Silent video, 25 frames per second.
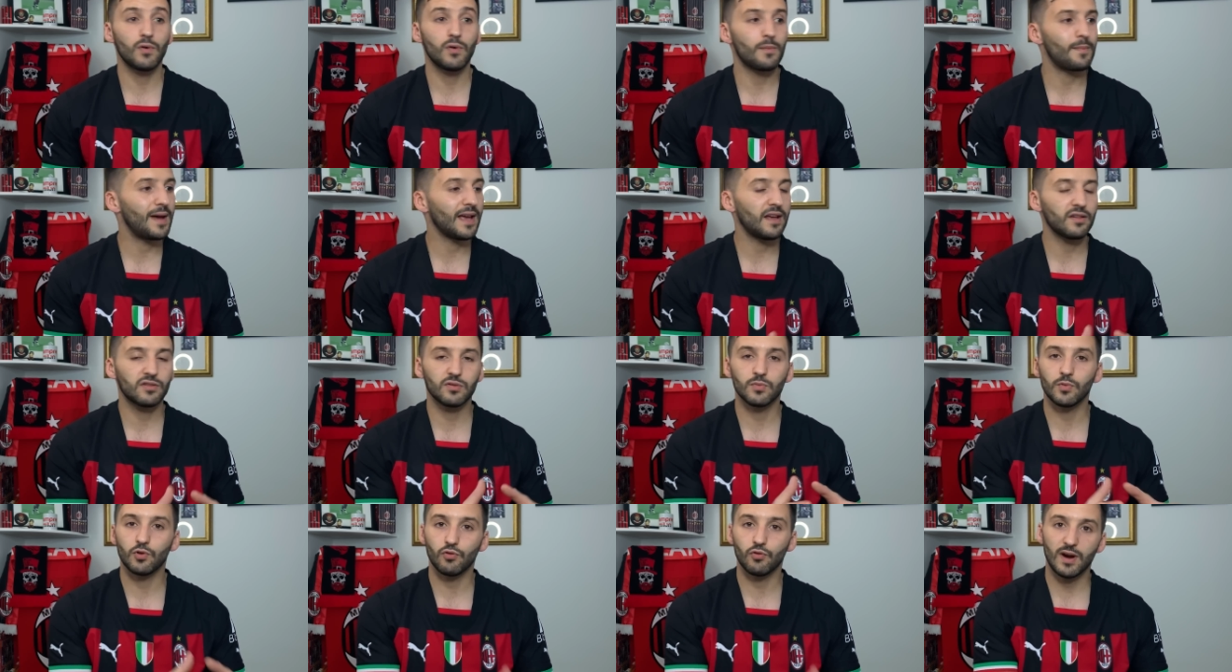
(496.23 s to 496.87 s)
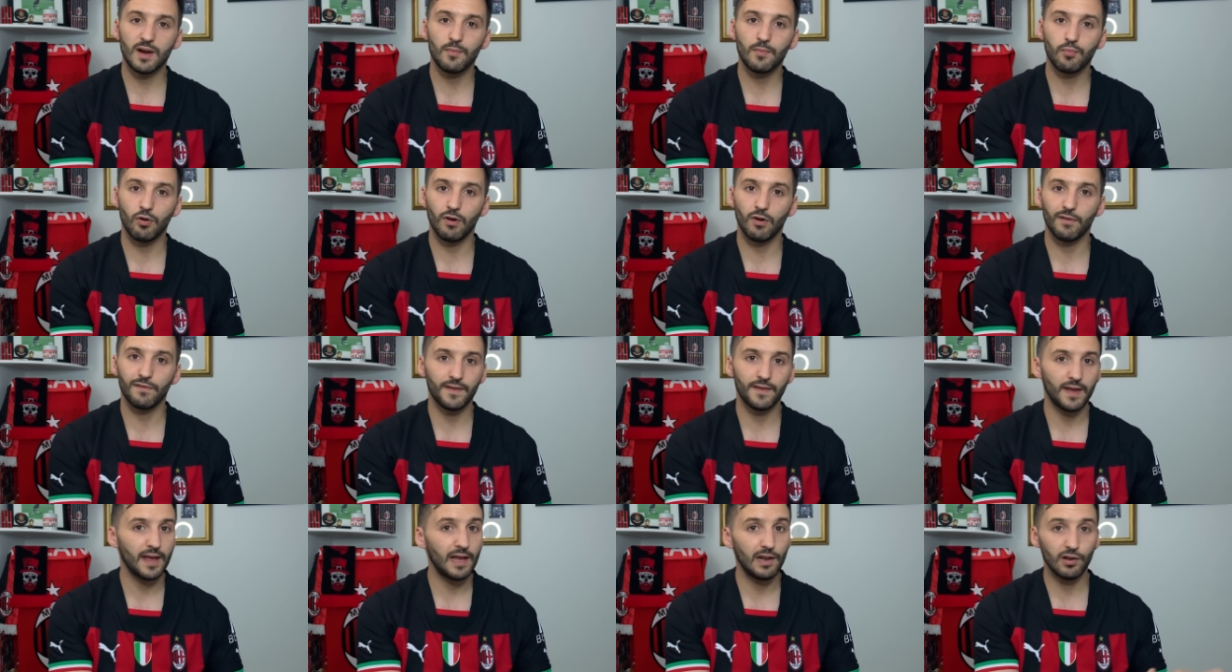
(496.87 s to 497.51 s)
We're making some great
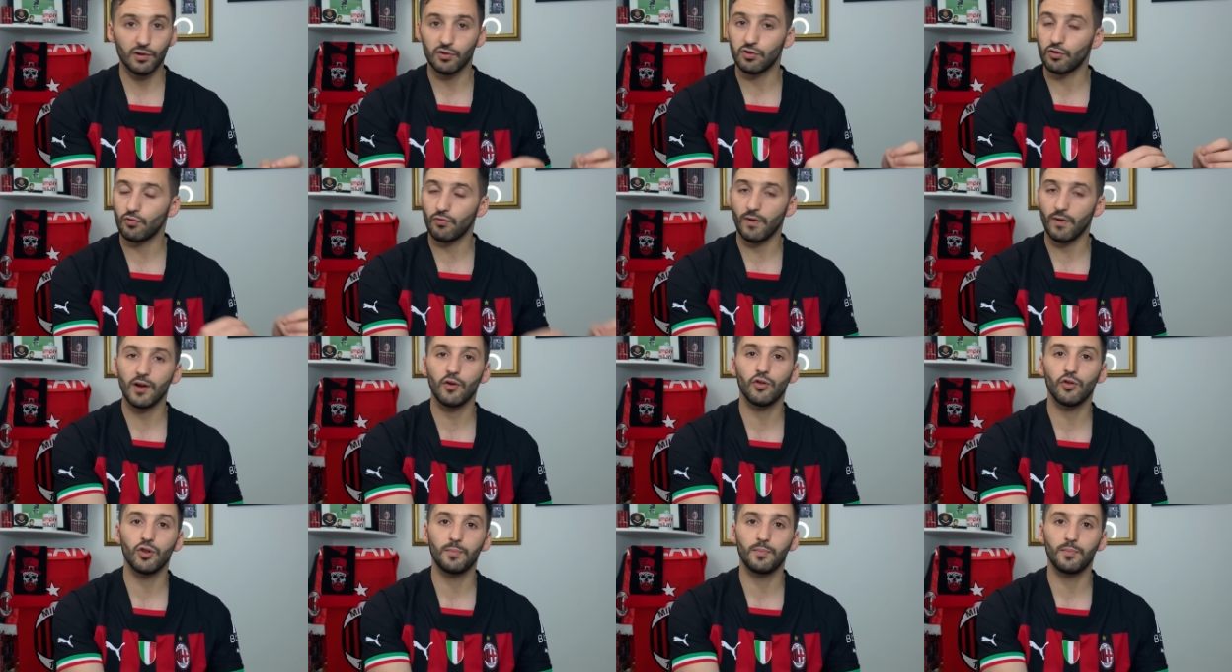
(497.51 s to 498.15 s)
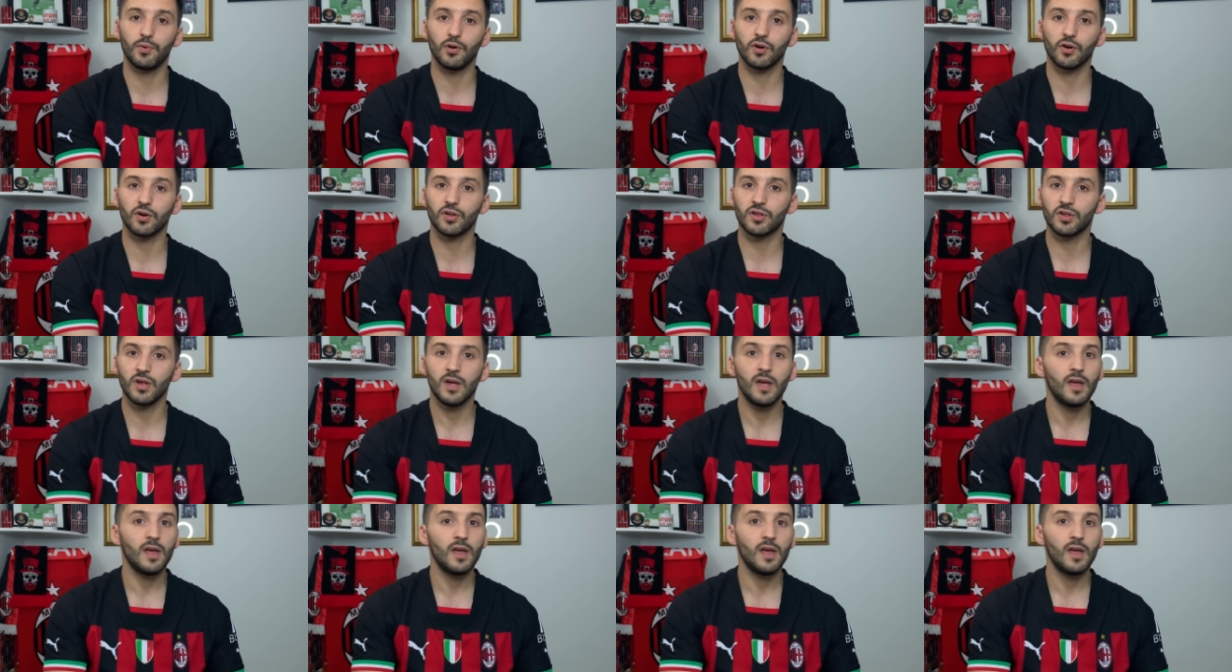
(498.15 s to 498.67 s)
profit. It looks great on the books.